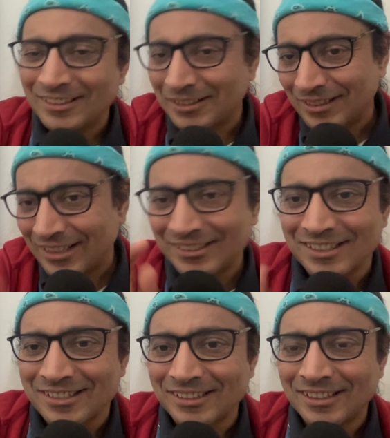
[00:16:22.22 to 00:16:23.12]
like
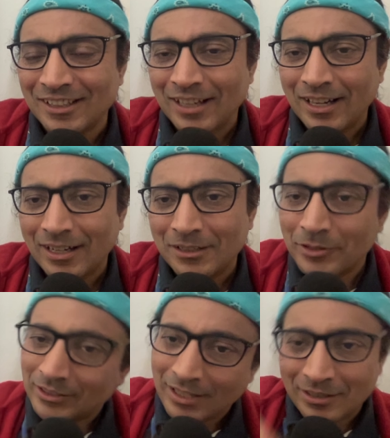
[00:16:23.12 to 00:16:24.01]
this, and
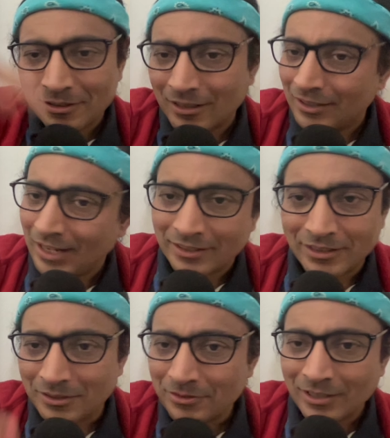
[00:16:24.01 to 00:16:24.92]
we can add
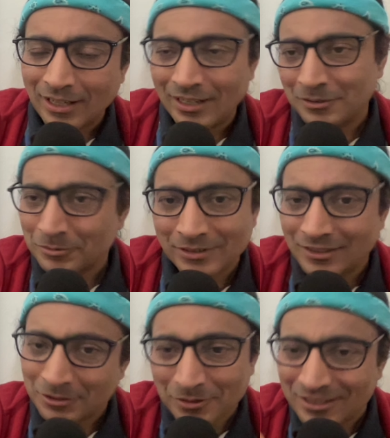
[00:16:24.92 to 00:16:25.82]
additives and
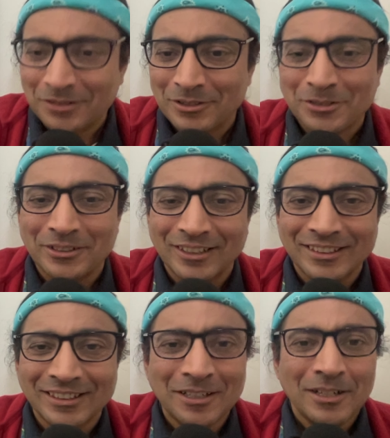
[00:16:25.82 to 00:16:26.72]
you'll see what's going on.
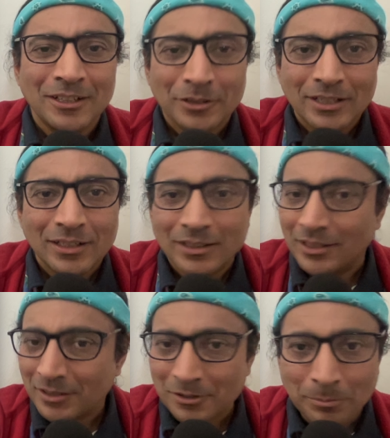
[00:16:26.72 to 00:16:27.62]
Okay,
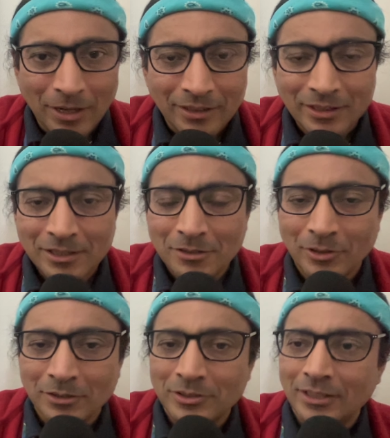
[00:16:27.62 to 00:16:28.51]
here is barley,
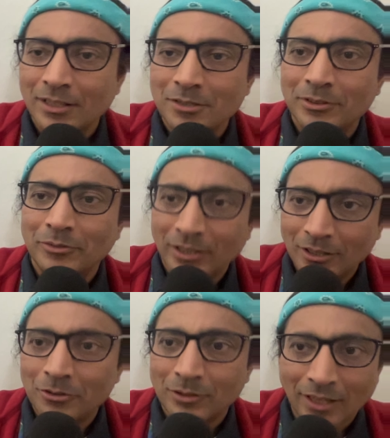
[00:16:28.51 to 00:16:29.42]
one of the grains with very
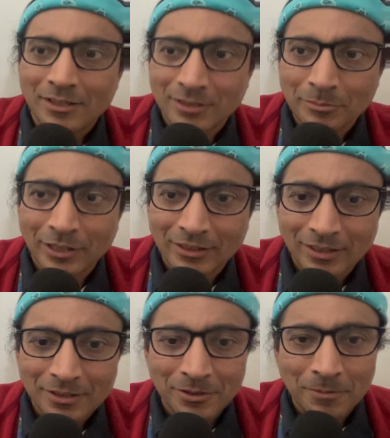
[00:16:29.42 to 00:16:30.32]
low glycemic index.